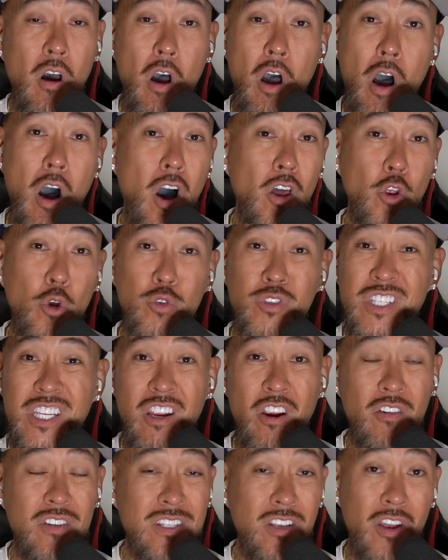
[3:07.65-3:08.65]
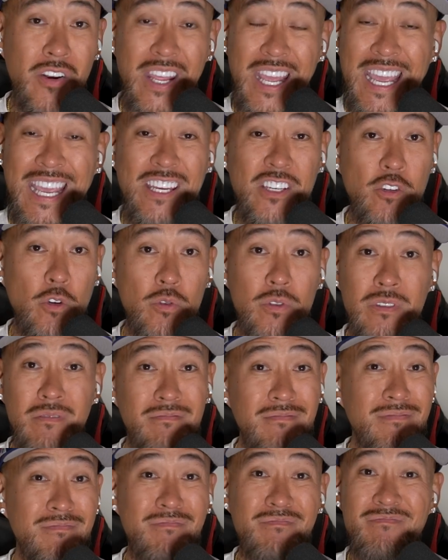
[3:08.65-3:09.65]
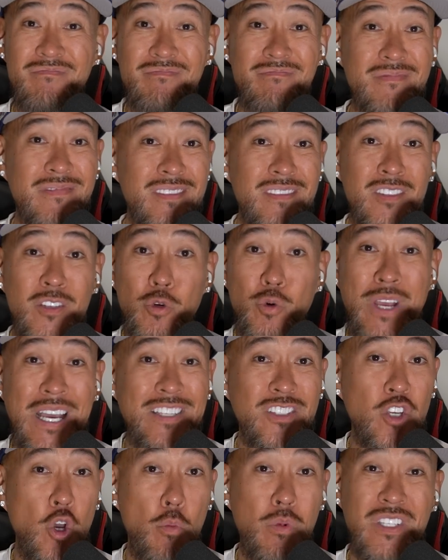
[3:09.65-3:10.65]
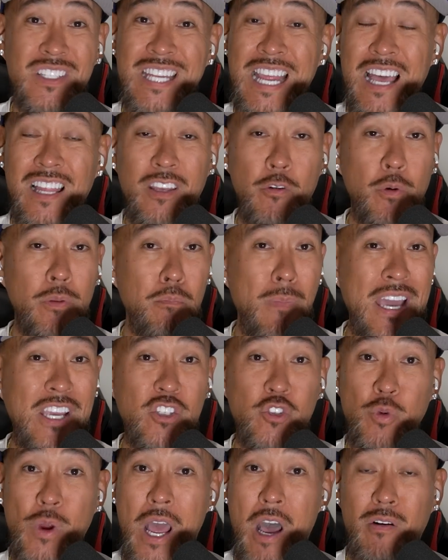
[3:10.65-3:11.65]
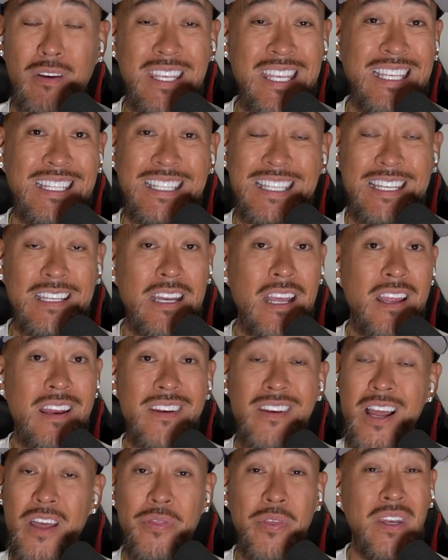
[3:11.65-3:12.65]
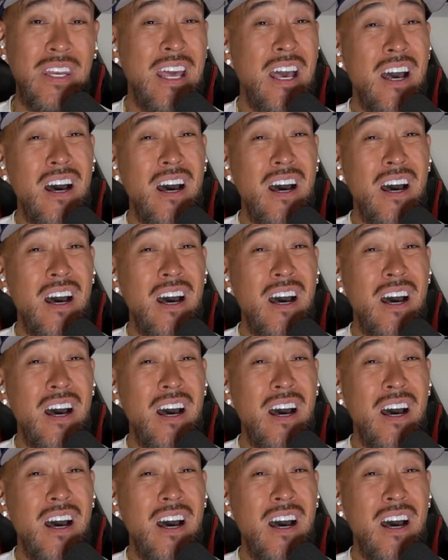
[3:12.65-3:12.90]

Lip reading: all those years on the Angels, dude got so much talent with Mike Trout killing it. Nothing.